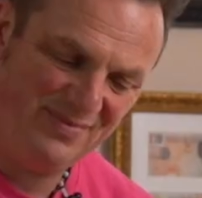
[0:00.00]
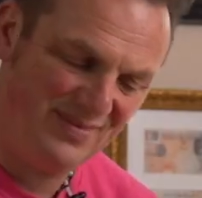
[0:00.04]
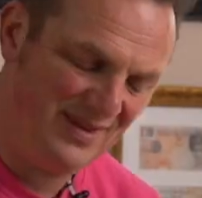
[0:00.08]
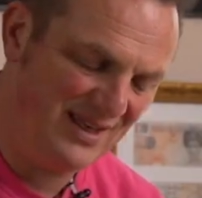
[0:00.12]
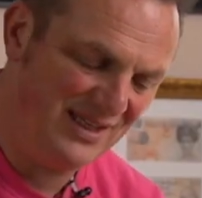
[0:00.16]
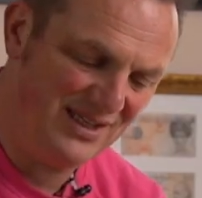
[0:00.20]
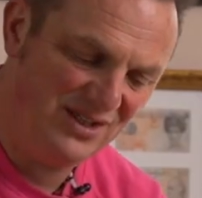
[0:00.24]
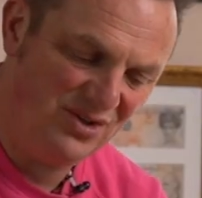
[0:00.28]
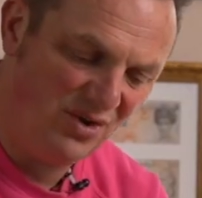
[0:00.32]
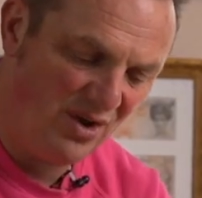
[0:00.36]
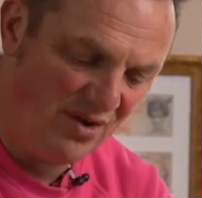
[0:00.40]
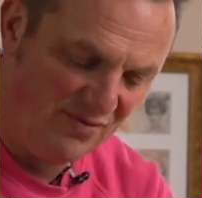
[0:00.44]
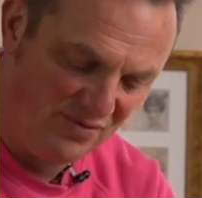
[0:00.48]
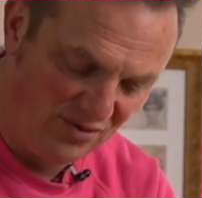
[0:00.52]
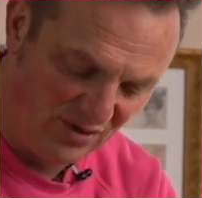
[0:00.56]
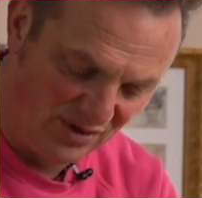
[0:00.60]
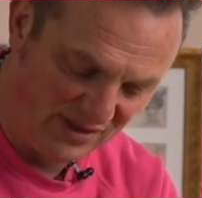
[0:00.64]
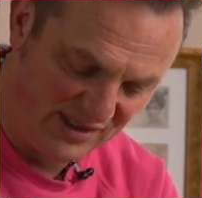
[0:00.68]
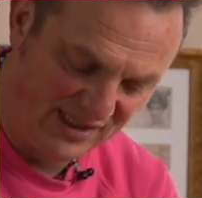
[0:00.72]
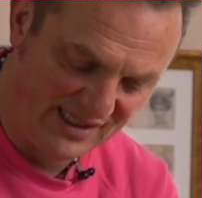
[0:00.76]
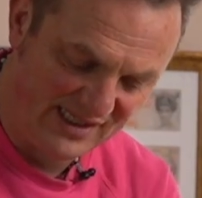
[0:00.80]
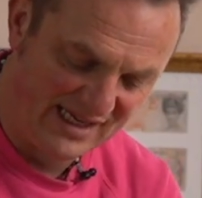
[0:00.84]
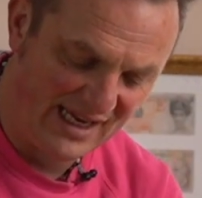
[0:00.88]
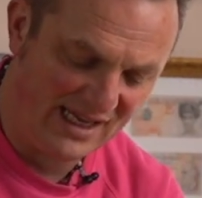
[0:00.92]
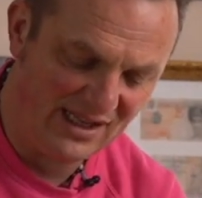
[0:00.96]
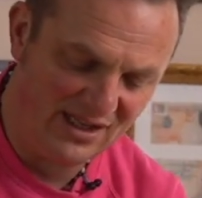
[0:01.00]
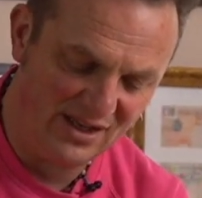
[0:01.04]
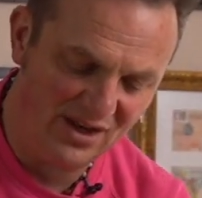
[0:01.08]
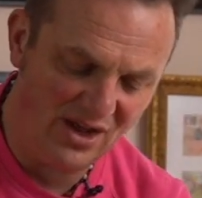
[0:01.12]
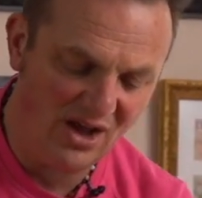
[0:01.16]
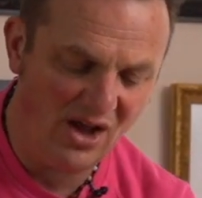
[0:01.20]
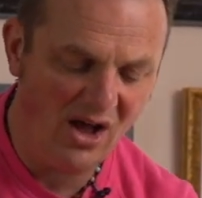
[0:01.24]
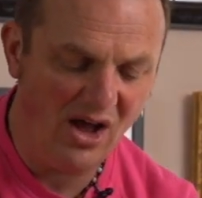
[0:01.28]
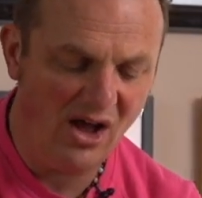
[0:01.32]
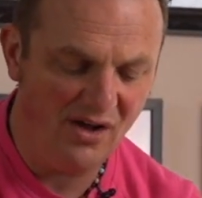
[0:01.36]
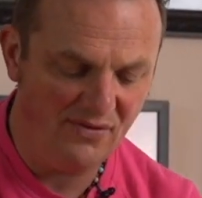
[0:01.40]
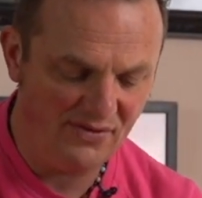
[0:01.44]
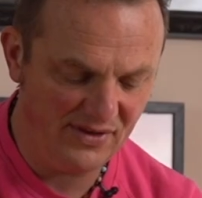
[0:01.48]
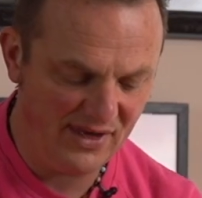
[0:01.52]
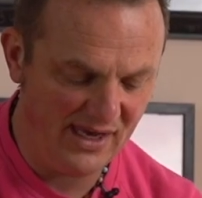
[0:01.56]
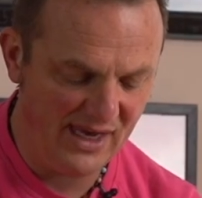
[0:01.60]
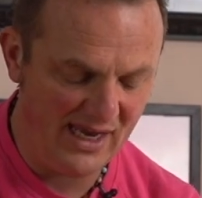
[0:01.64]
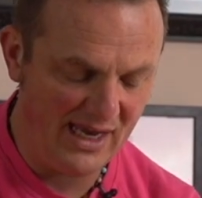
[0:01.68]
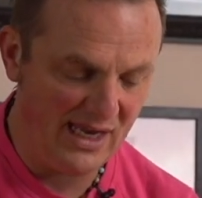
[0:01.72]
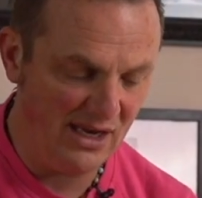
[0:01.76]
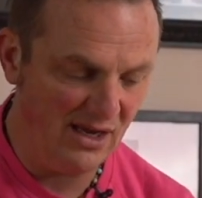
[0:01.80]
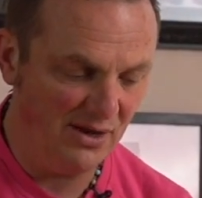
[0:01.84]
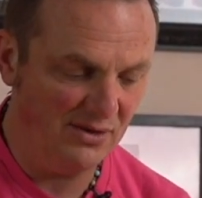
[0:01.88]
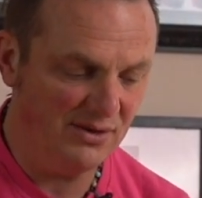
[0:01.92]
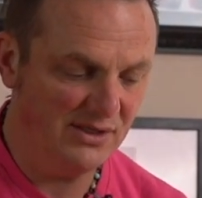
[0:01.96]
That's not even got to 10.5
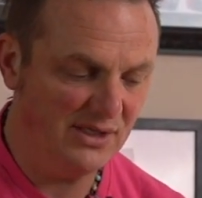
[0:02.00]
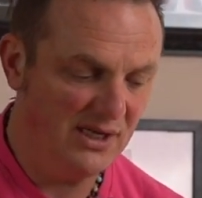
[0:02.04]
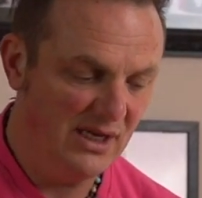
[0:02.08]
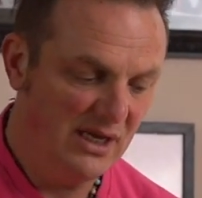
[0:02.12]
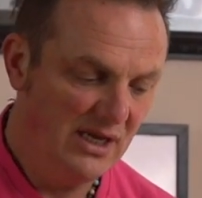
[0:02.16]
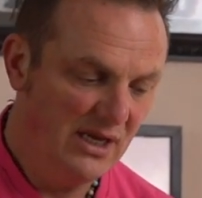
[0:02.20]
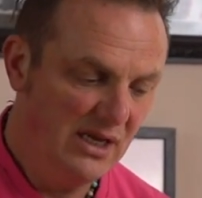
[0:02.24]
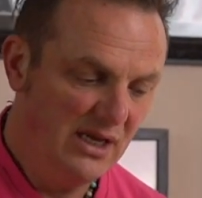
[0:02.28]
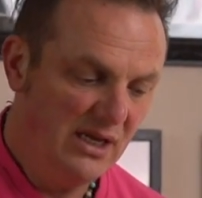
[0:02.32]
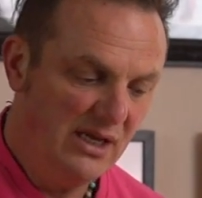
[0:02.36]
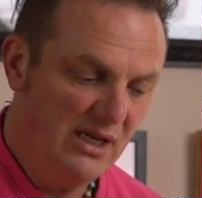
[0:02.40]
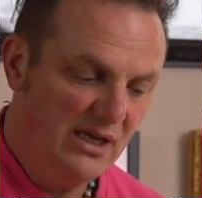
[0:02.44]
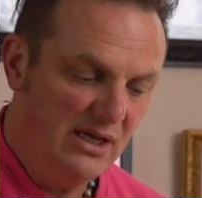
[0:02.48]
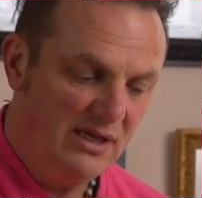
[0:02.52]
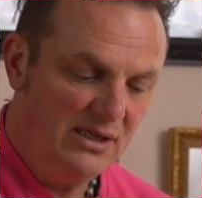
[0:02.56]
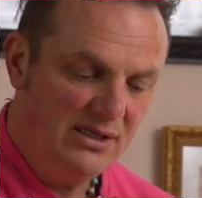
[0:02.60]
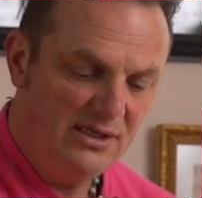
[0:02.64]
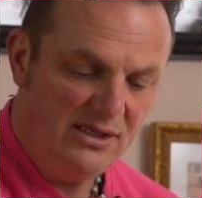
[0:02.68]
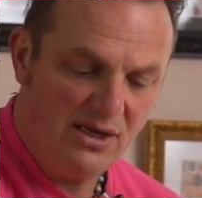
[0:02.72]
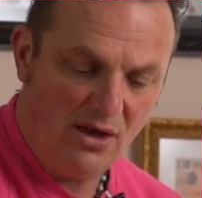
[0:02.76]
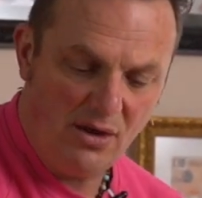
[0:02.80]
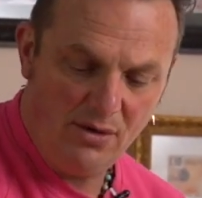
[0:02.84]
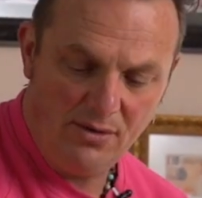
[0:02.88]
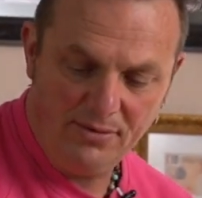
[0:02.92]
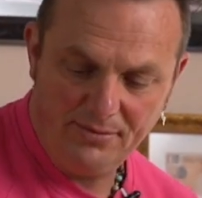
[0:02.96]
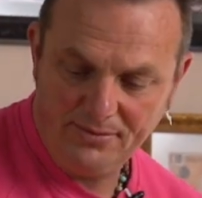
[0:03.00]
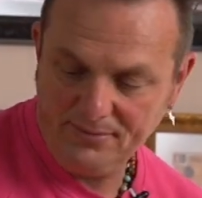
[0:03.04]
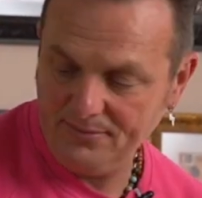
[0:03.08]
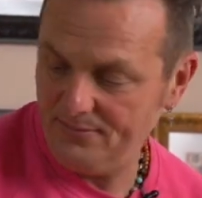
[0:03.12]
kilos. So